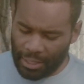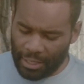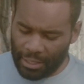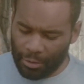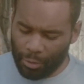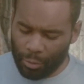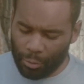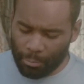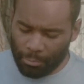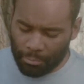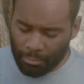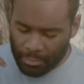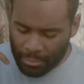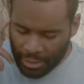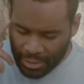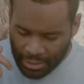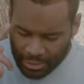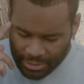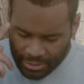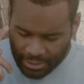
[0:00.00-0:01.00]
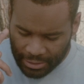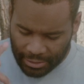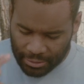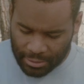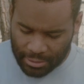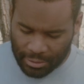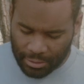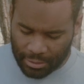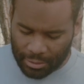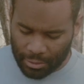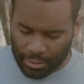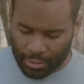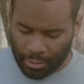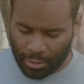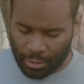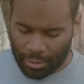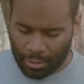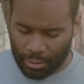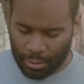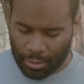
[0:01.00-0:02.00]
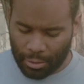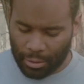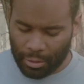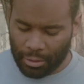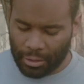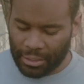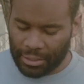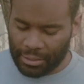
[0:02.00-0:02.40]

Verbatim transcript: and who meditates on